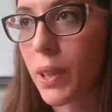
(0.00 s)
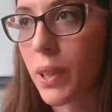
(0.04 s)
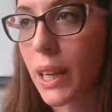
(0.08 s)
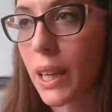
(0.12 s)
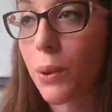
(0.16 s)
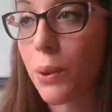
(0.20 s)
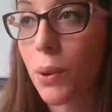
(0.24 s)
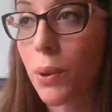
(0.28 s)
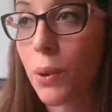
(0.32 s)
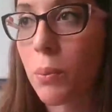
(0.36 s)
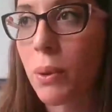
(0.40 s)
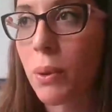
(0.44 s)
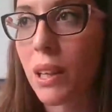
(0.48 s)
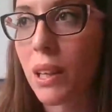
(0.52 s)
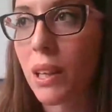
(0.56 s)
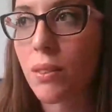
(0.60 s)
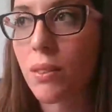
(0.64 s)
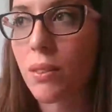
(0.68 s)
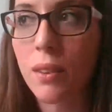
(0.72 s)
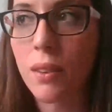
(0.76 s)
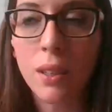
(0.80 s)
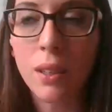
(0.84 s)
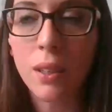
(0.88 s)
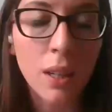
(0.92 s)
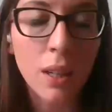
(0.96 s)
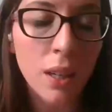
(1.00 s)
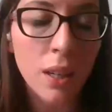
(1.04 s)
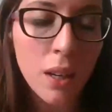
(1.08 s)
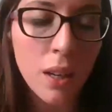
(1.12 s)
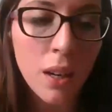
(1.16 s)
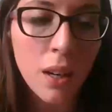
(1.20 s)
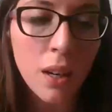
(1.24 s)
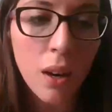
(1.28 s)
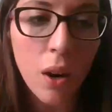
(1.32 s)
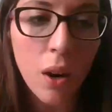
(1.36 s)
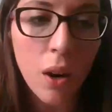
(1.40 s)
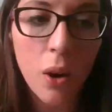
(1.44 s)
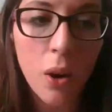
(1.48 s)
an agreement
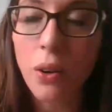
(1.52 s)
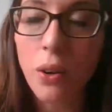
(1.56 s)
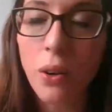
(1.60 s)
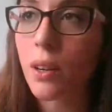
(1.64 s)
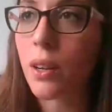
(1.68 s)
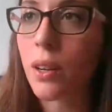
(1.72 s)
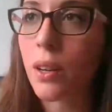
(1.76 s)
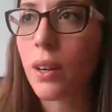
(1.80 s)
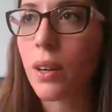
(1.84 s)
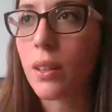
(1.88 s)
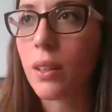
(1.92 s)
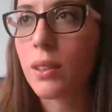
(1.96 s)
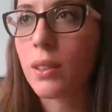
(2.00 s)
on